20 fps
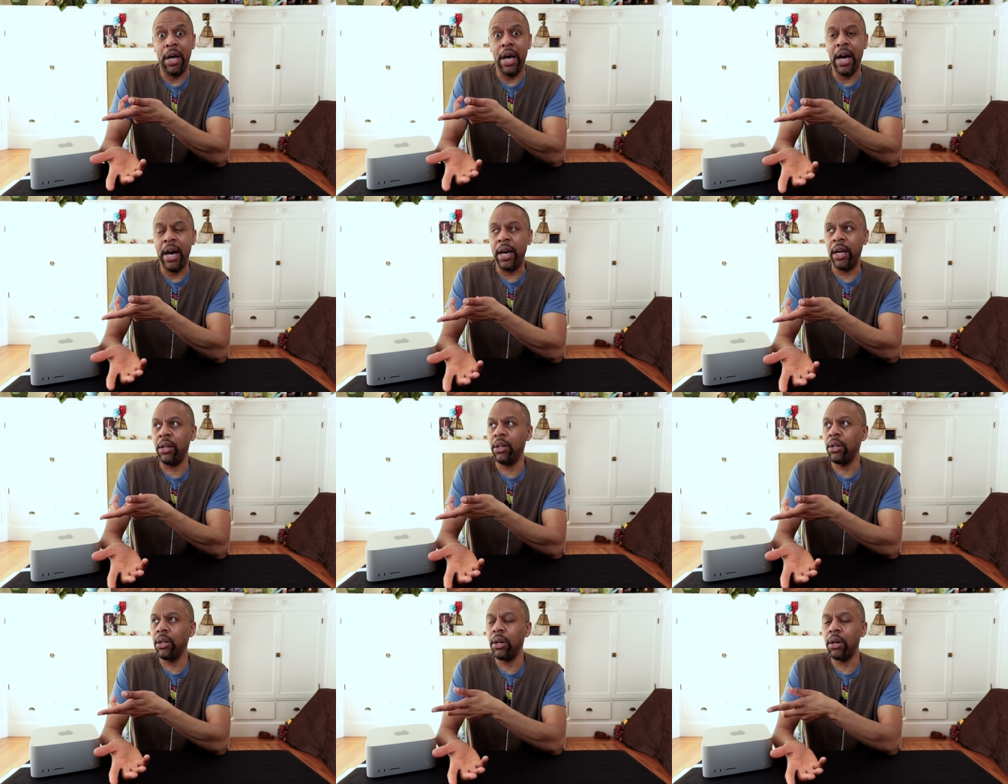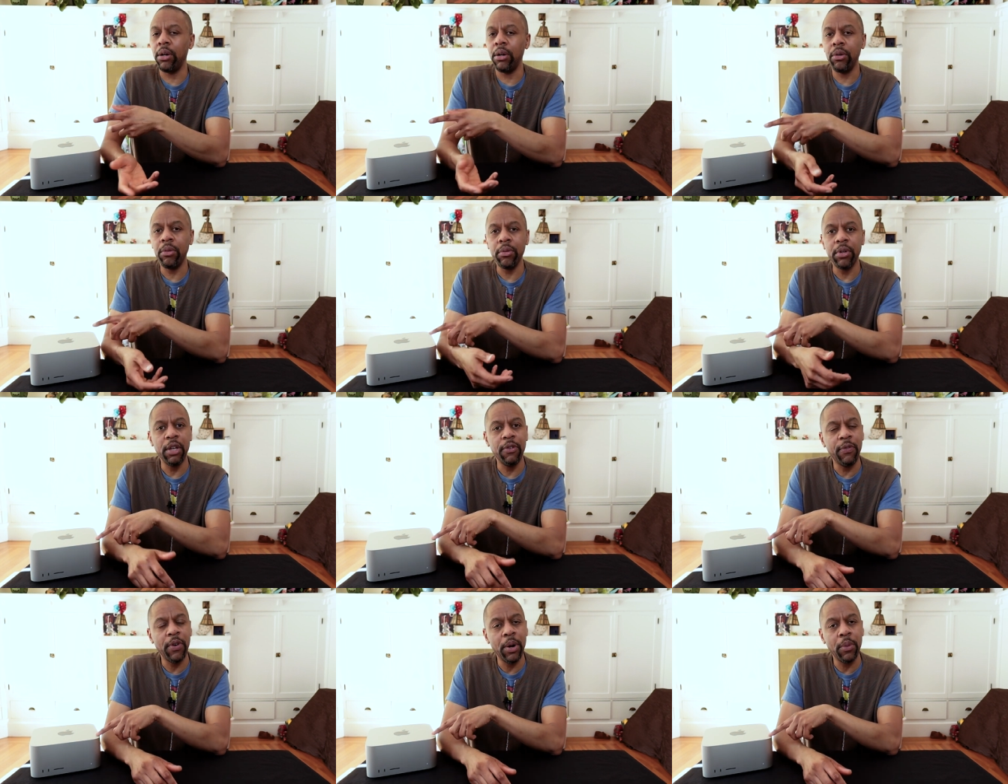I don't know.
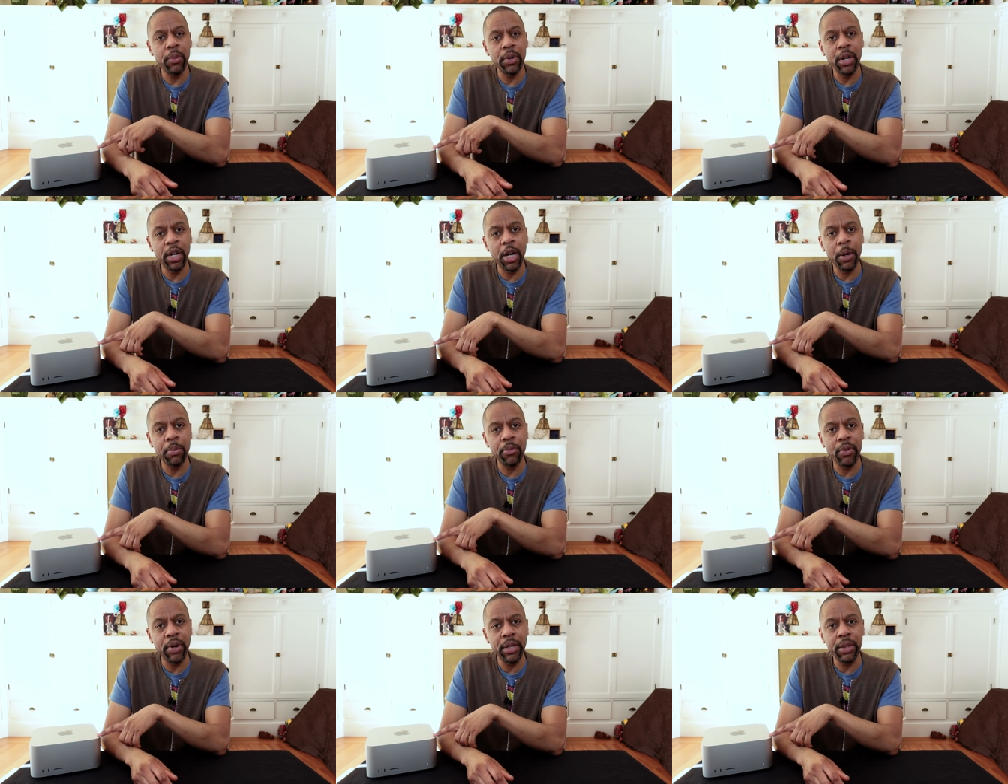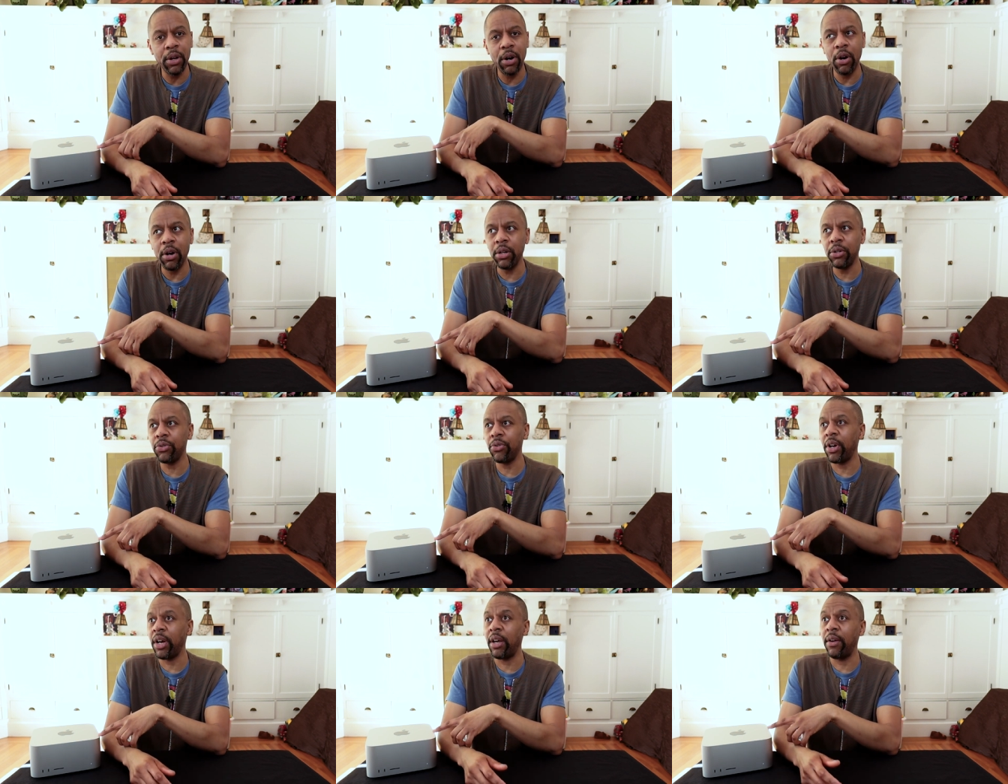If I want to upgrade the
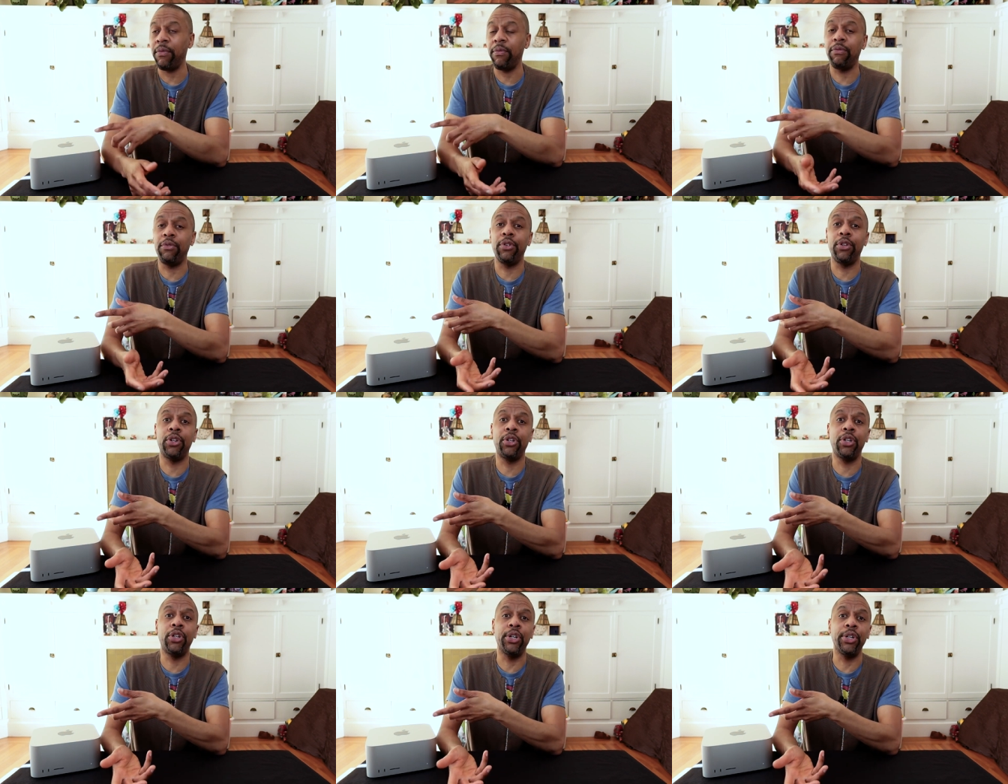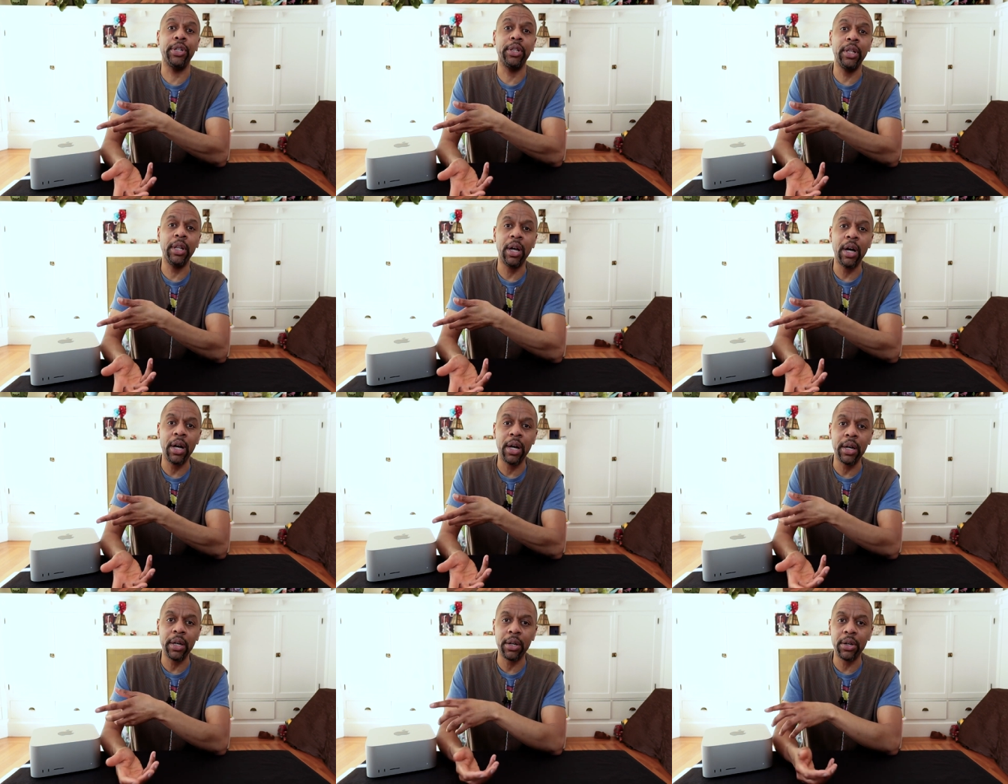hard drive, good
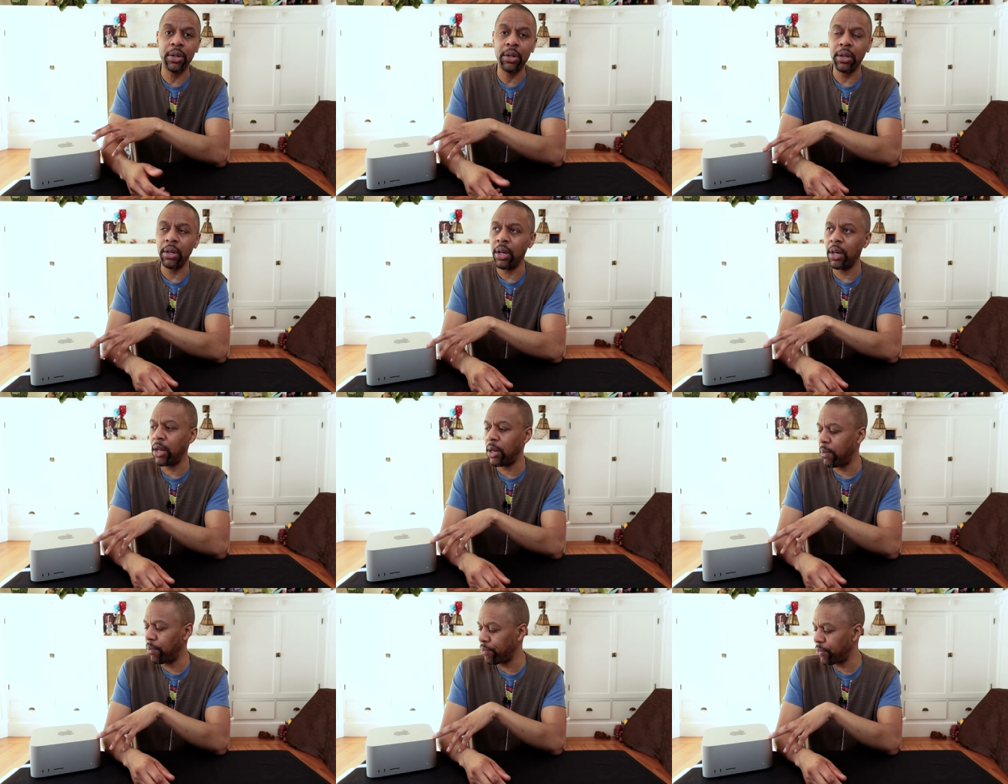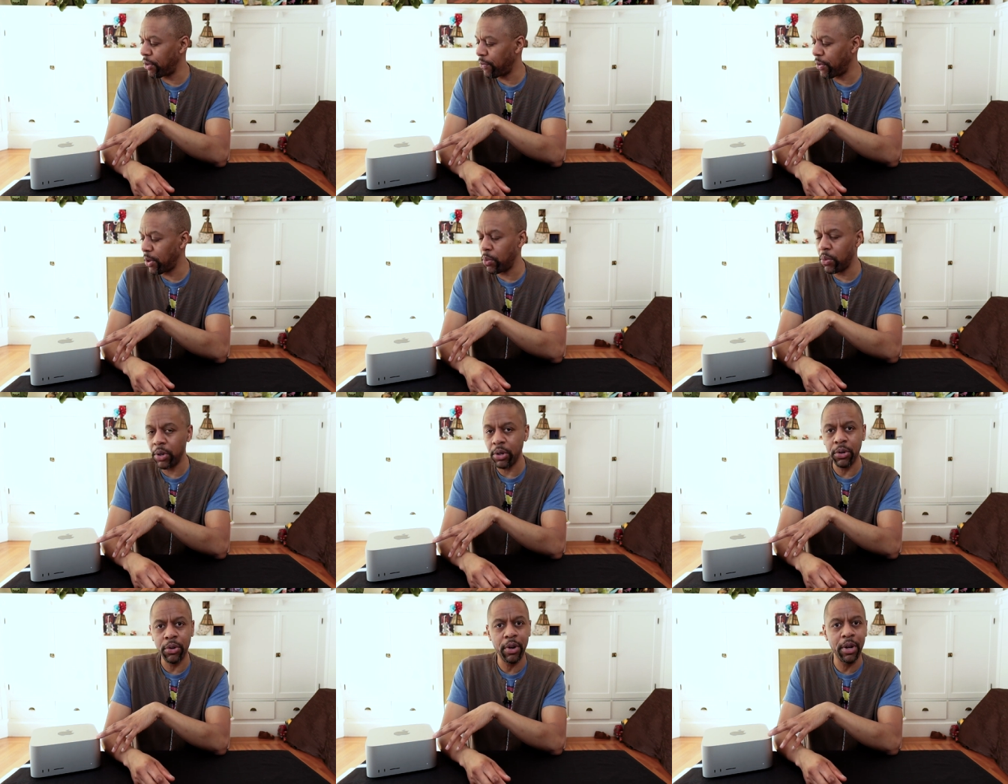luck. If I
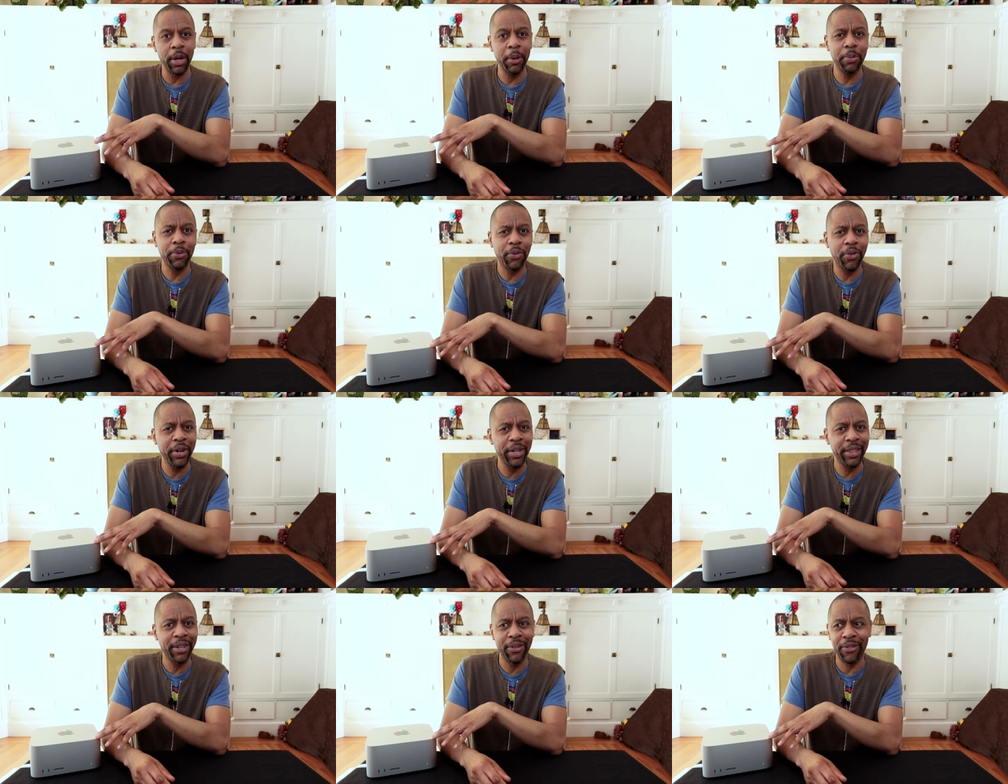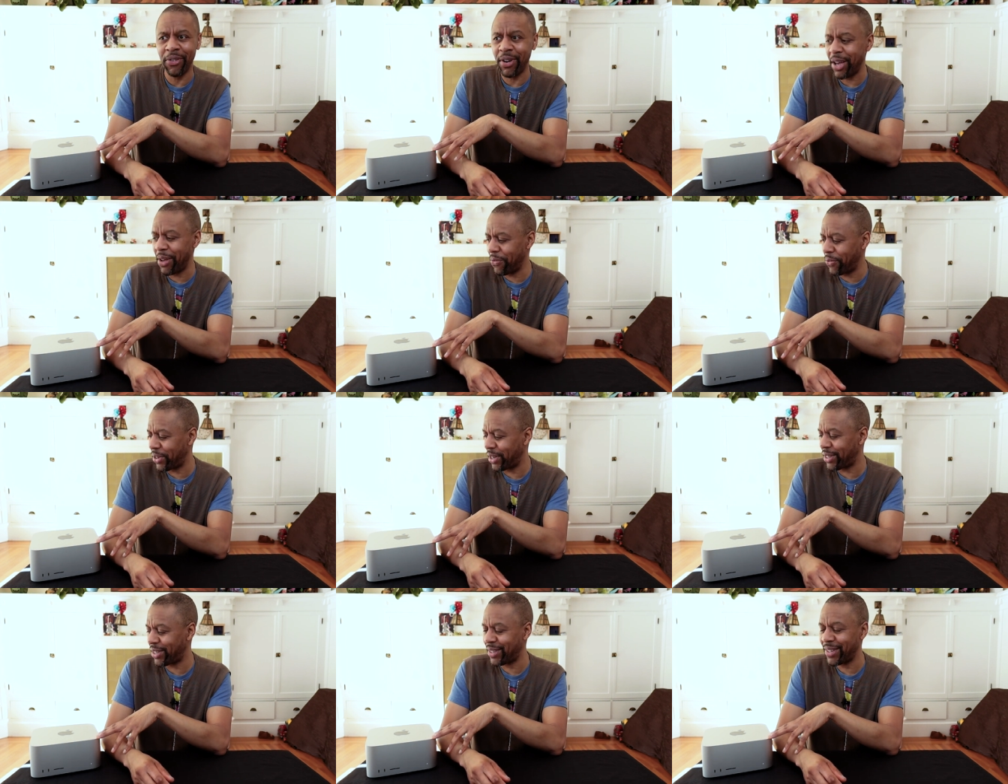want to upgrade the
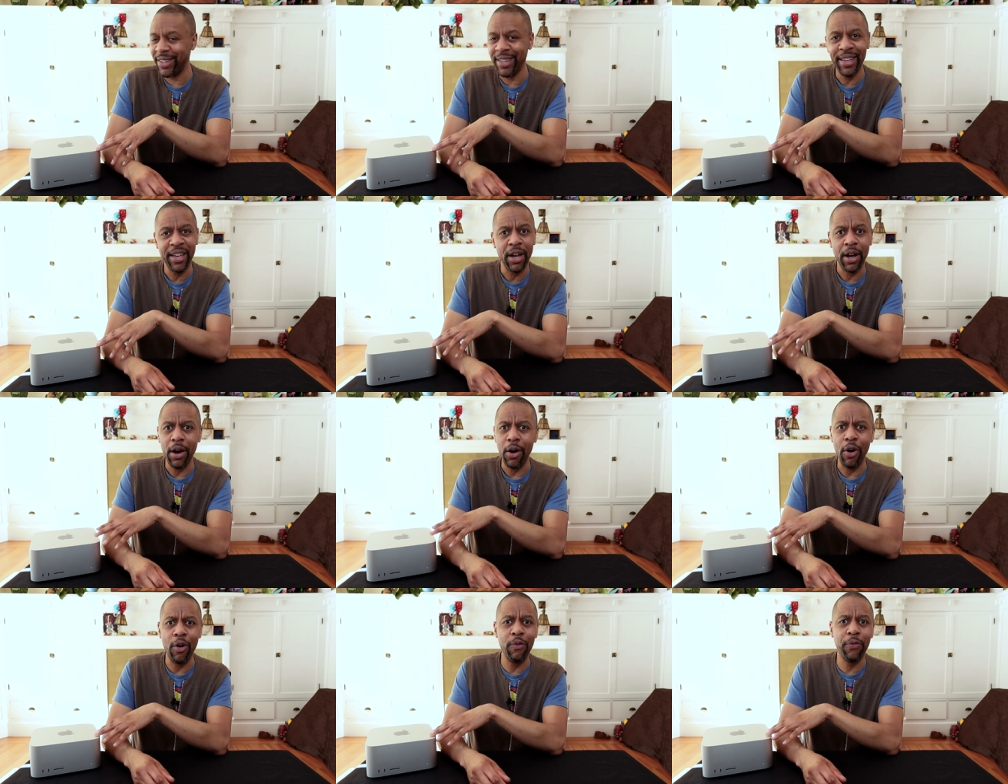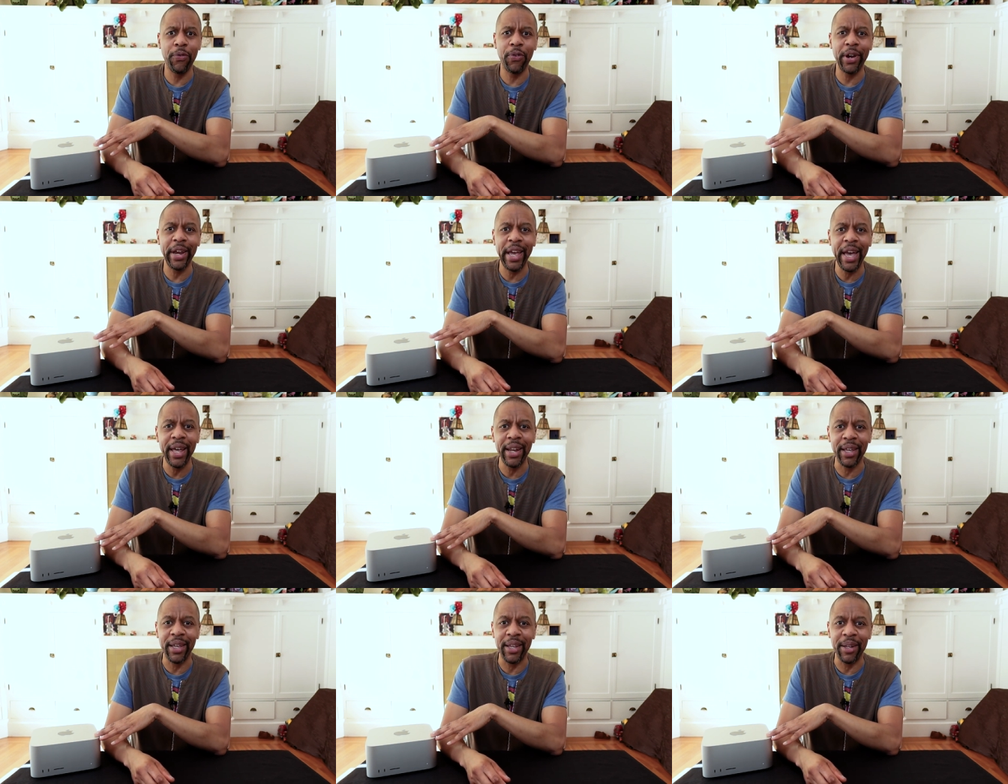graphics, oh,
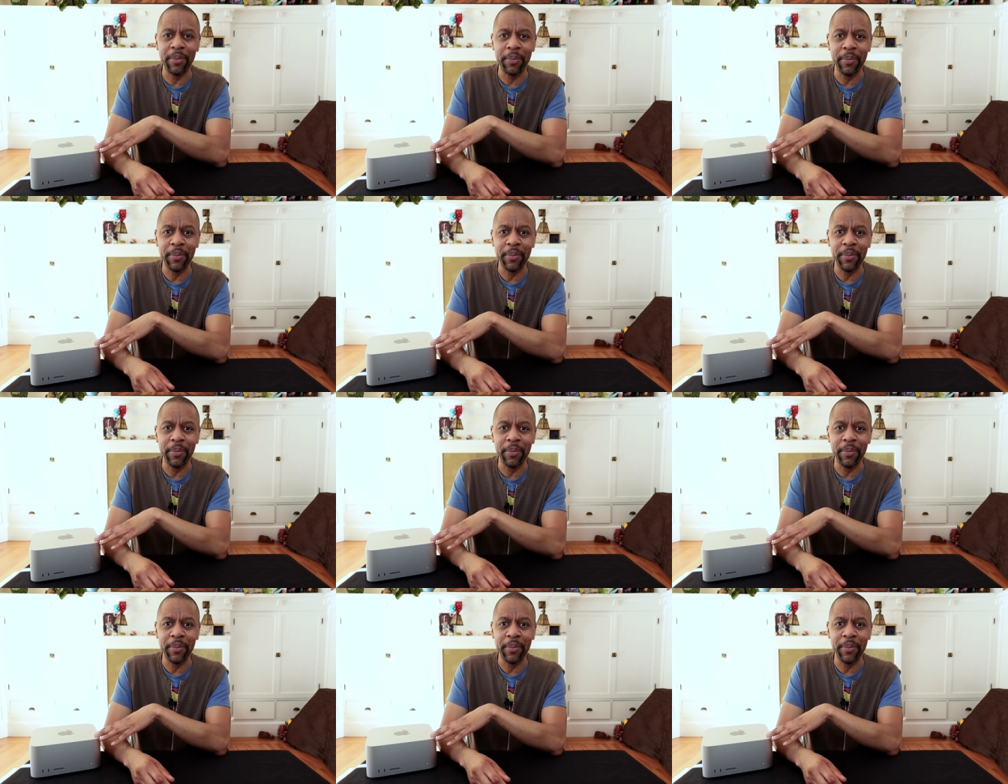forget it.